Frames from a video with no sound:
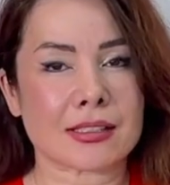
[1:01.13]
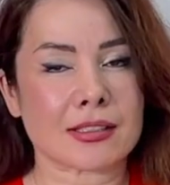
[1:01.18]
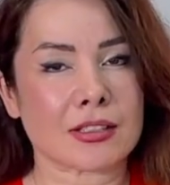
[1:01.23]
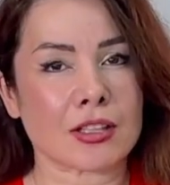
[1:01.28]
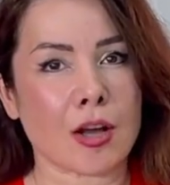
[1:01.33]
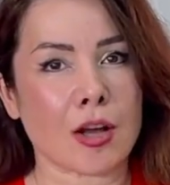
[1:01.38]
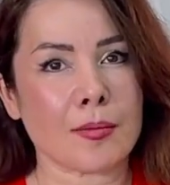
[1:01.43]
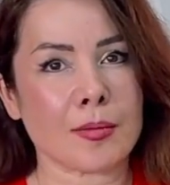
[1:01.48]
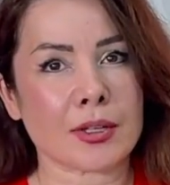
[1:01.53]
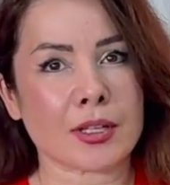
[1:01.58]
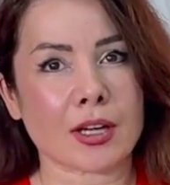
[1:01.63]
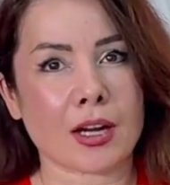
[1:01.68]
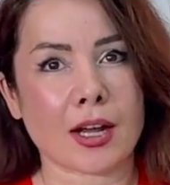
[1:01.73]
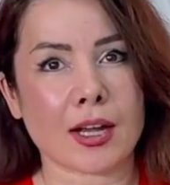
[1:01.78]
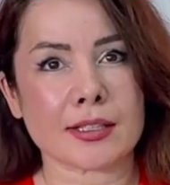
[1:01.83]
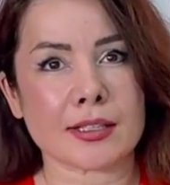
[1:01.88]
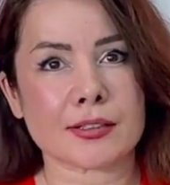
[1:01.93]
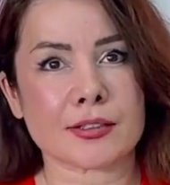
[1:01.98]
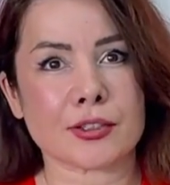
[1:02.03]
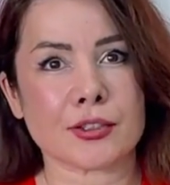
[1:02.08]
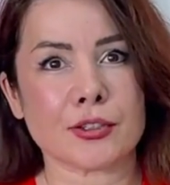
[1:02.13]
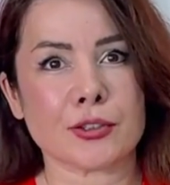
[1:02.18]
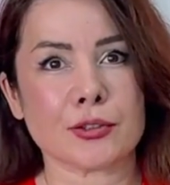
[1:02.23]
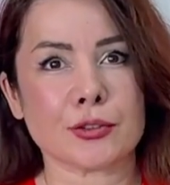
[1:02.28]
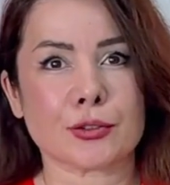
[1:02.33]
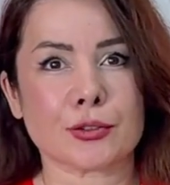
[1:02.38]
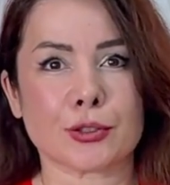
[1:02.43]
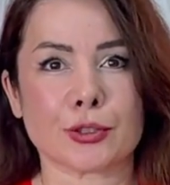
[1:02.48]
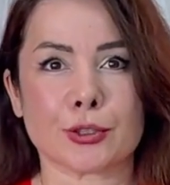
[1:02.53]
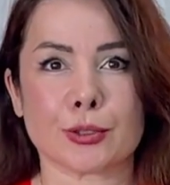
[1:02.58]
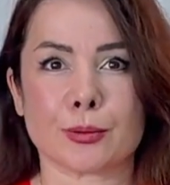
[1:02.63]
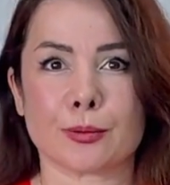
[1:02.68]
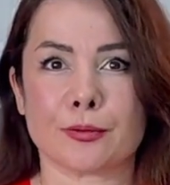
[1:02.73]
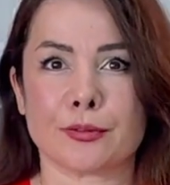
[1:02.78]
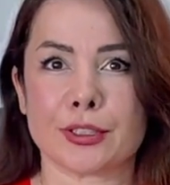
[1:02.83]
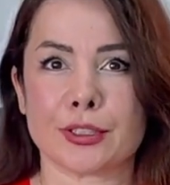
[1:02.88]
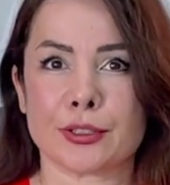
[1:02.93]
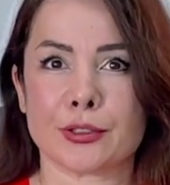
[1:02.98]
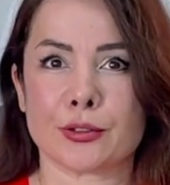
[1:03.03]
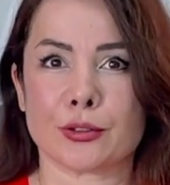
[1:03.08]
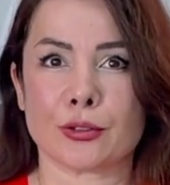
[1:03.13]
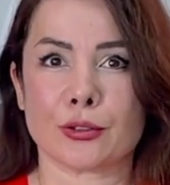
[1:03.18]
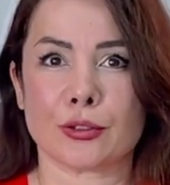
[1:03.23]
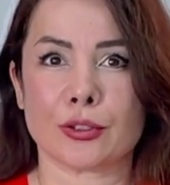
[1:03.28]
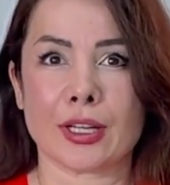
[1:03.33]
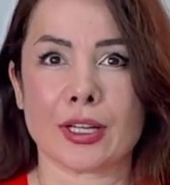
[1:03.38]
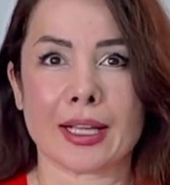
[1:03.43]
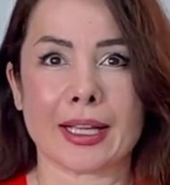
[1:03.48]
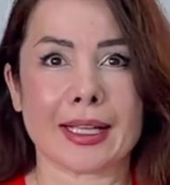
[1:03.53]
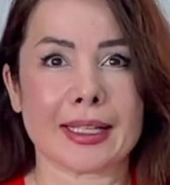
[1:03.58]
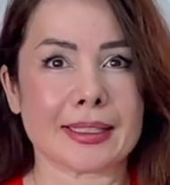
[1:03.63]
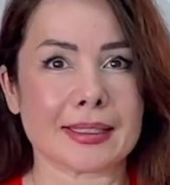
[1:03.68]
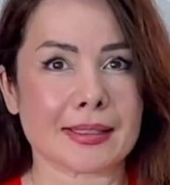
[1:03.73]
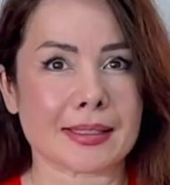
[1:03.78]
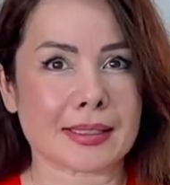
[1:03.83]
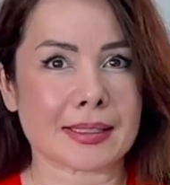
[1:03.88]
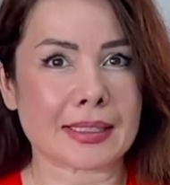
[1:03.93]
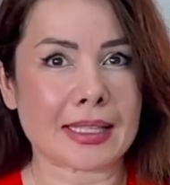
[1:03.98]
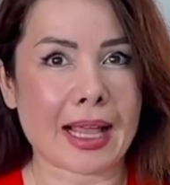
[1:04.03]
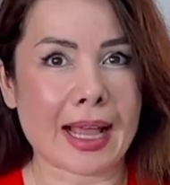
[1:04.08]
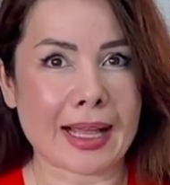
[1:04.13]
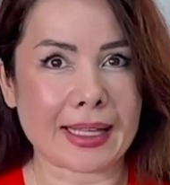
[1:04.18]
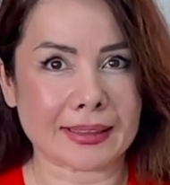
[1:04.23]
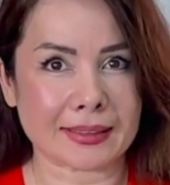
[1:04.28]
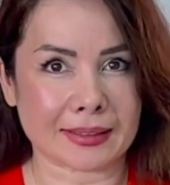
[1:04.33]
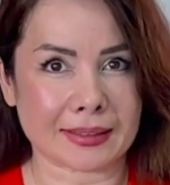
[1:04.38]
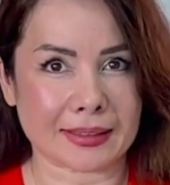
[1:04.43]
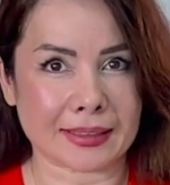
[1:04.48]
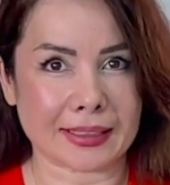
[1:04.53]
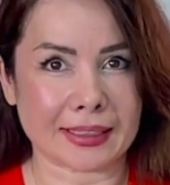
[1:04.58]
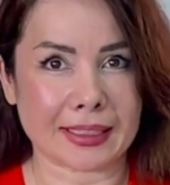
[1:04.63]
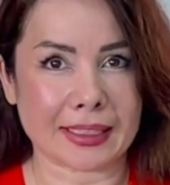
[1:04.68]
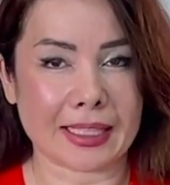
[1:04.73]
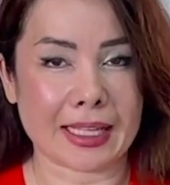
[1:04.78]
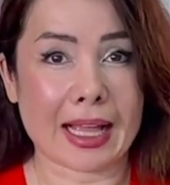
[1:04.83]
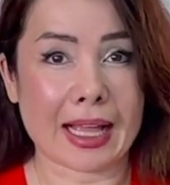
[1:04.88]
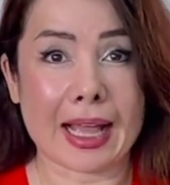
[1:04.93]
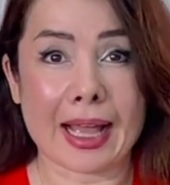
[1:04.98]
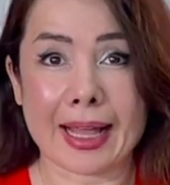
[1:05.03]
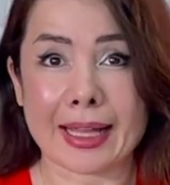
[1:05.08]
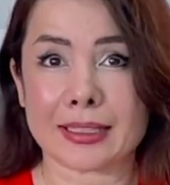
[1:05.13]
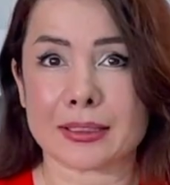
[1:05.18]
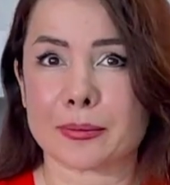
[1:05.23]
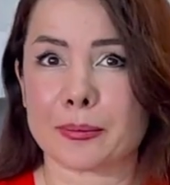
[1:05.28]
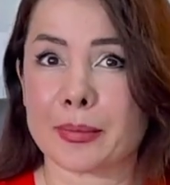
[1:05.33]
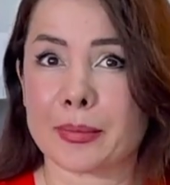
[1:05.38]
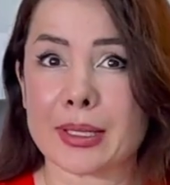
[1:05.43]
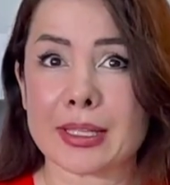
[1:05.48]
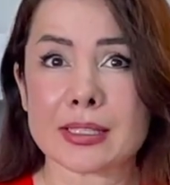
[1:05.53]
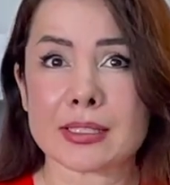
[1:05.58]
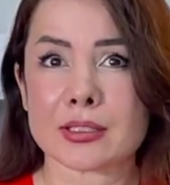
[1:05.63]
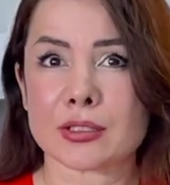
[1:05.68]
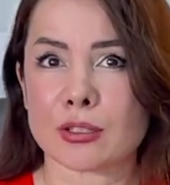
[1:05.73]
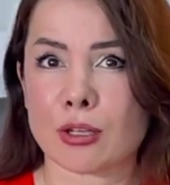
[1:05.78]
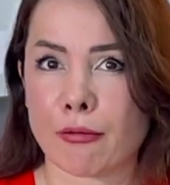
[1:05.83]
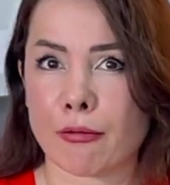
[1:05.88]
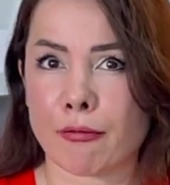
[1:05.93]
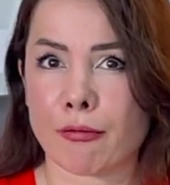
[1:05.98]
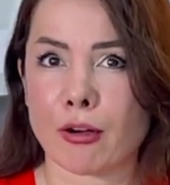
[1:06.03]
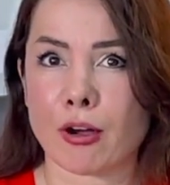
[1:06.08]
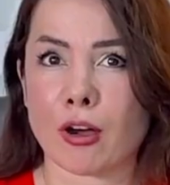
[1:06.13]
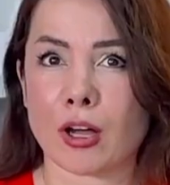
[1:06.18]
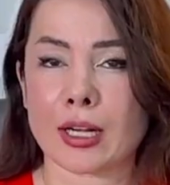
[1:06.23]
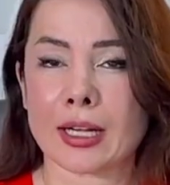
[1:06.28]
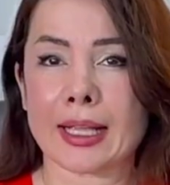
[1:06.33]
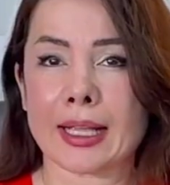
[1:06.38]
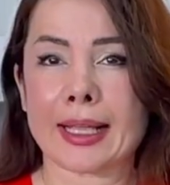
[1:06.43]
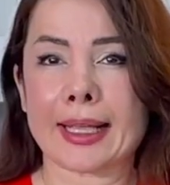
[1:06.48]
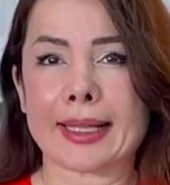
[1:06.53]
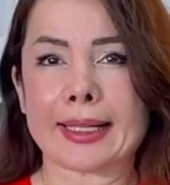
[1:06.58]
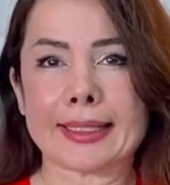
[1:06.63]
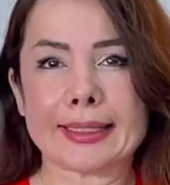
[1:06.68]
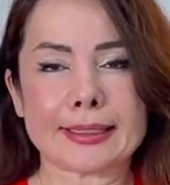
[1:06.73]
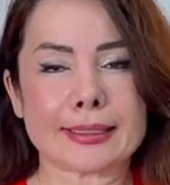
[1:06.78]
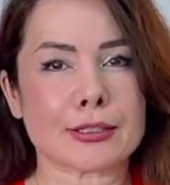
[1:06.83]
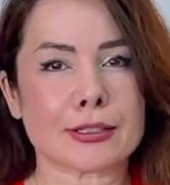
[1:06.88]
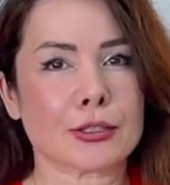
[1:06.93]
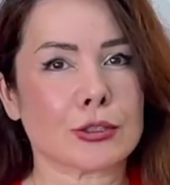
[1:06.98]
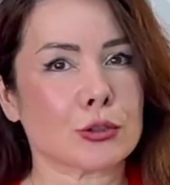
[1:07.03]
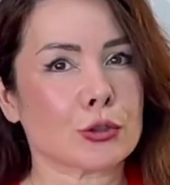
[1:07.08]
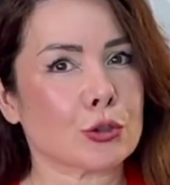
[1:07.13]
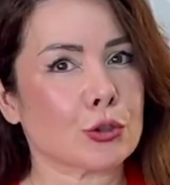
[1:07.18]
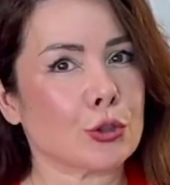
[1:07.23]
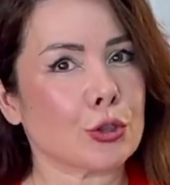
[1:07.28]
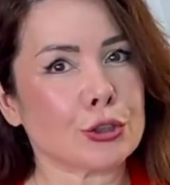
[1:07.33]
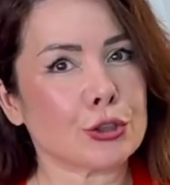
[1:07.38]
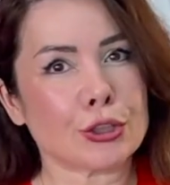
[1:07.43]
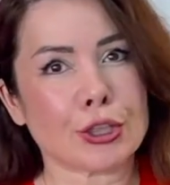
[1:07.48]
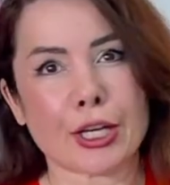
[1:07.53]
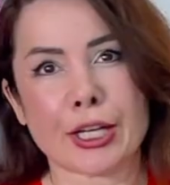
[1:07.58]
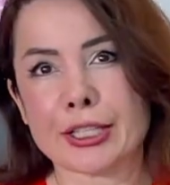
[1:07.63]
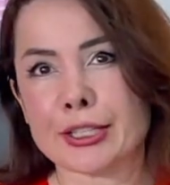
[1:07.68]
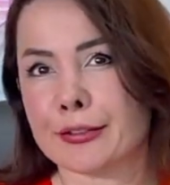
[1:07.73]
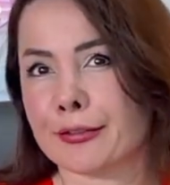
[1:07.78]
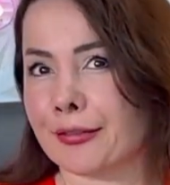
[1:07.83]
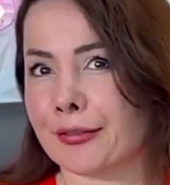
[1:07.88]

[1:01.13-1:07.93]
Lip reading: summarizes YouTube video instantly. And best of all, it's totally